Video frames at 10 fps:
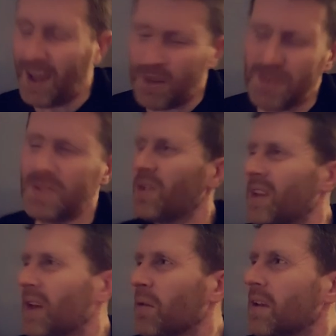How do you know
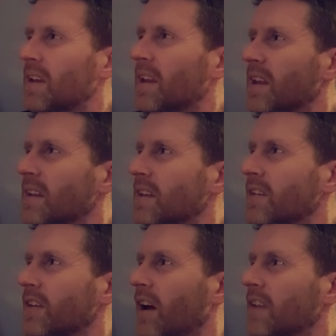that when
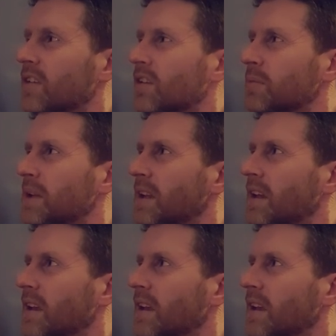you're not on social media?